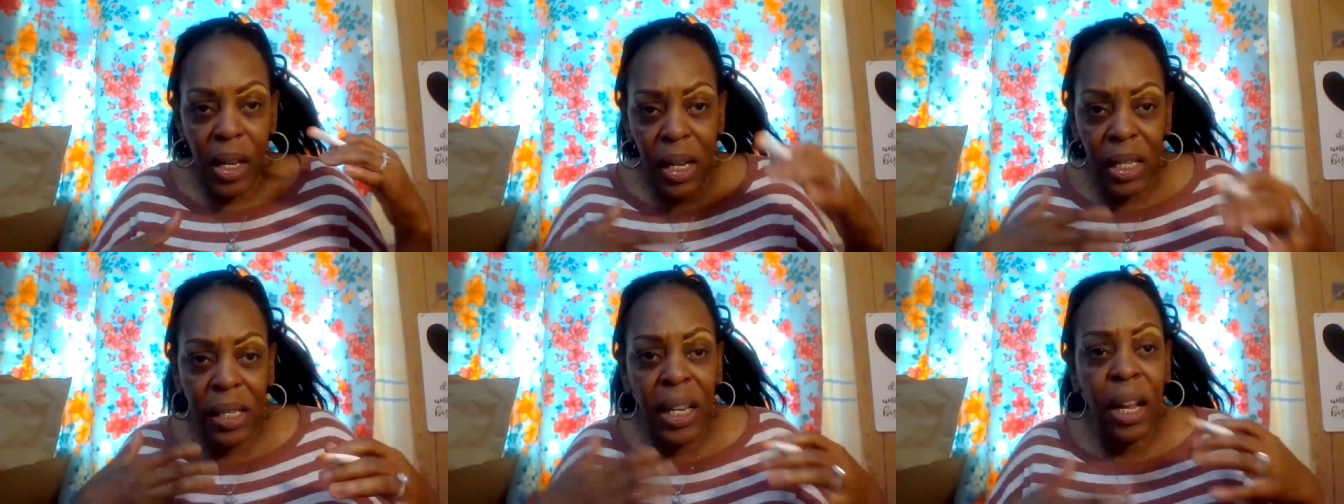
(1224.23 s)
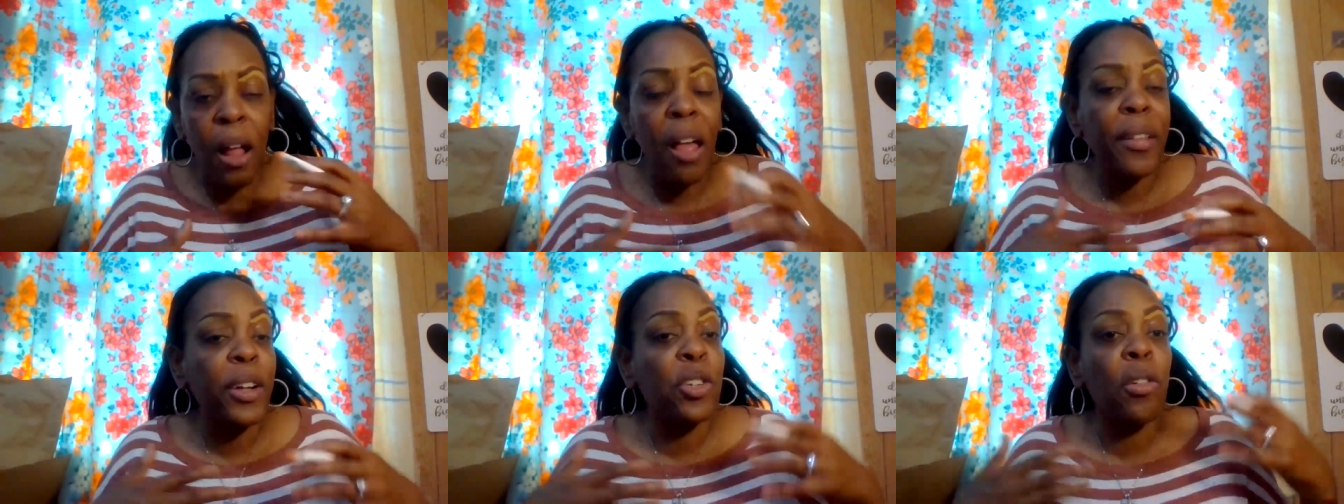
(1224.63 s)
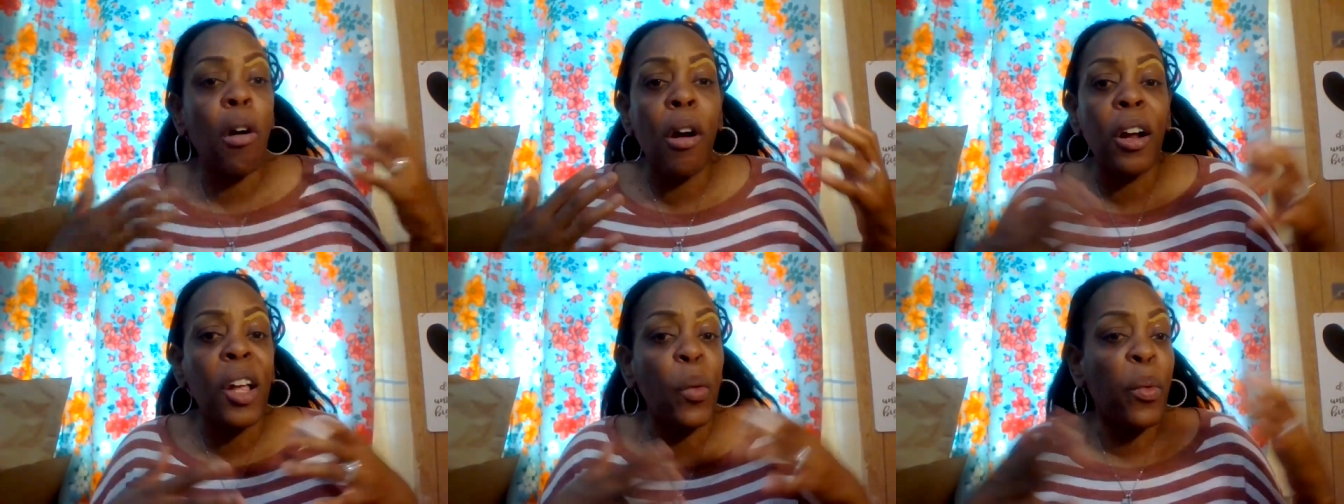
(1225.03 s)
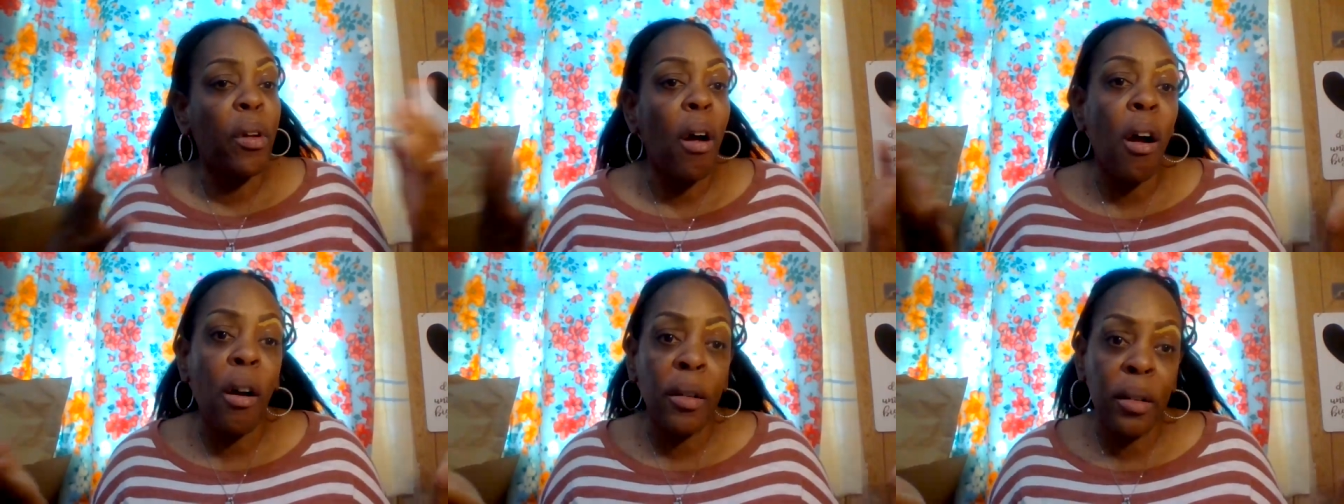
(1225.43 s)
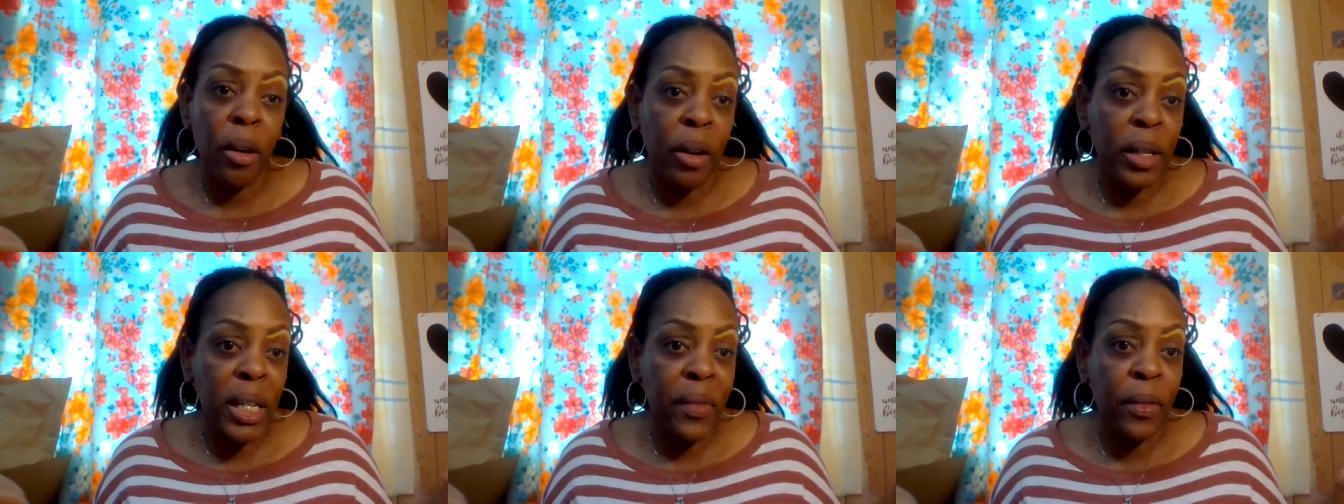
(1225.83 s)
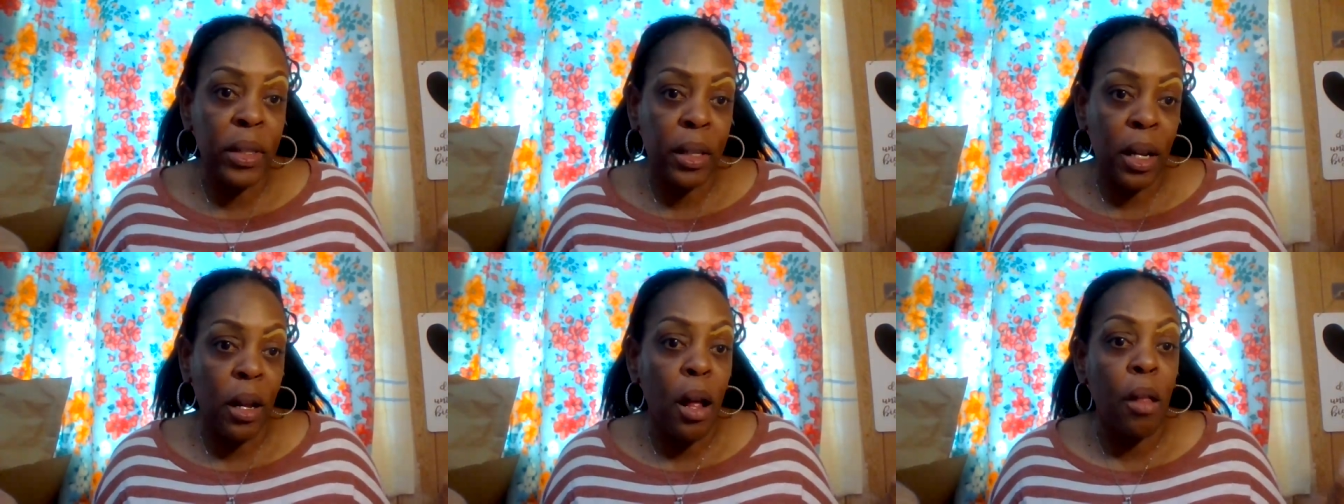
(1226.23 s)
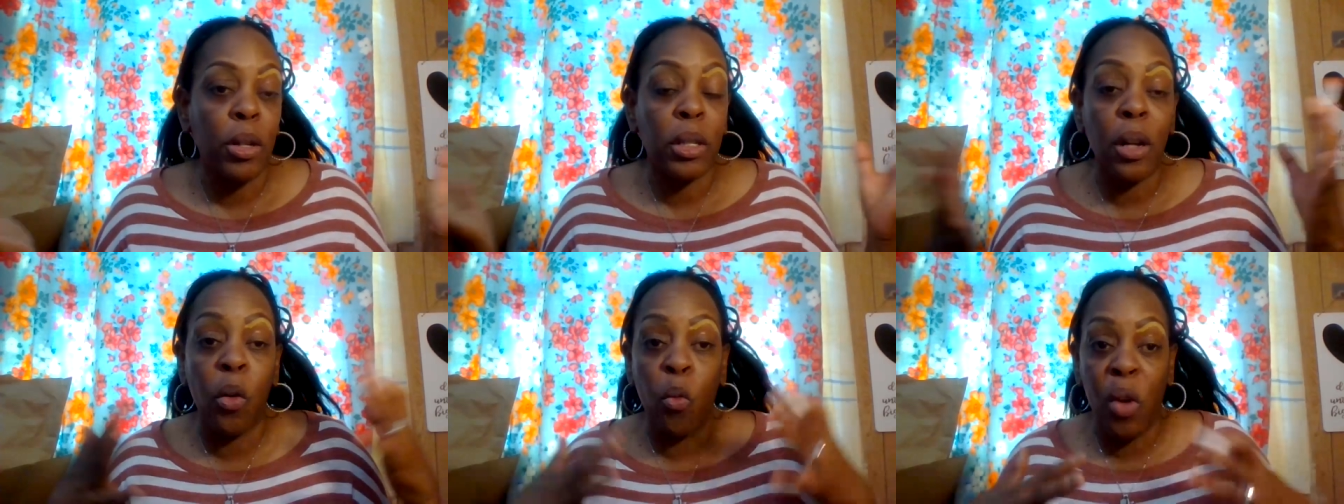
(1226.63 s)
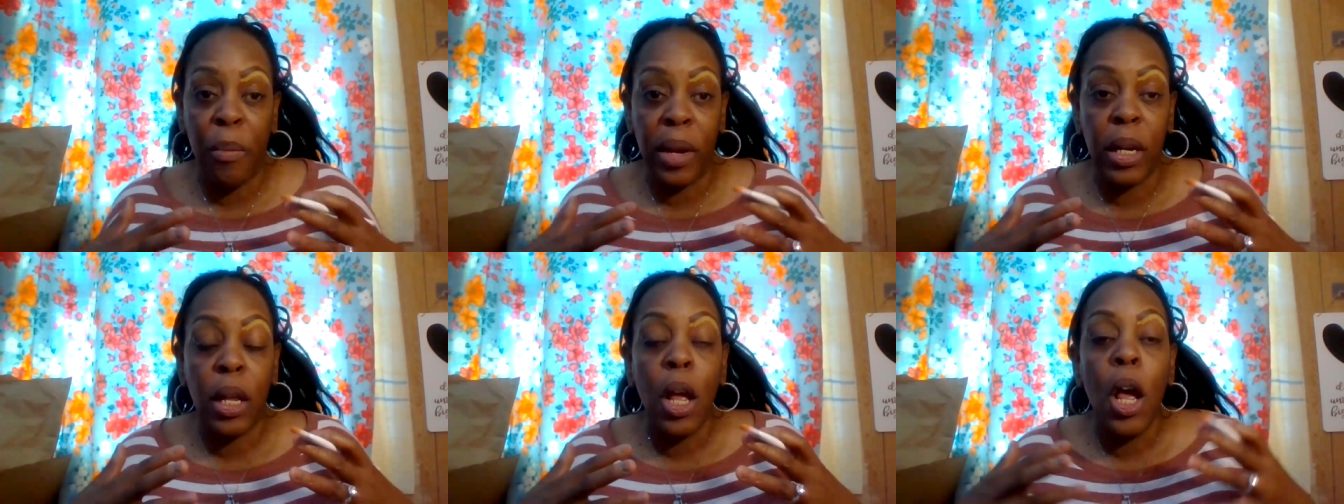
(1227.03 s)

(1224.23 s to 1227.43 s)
skin color that you are because we all are different skin colors of women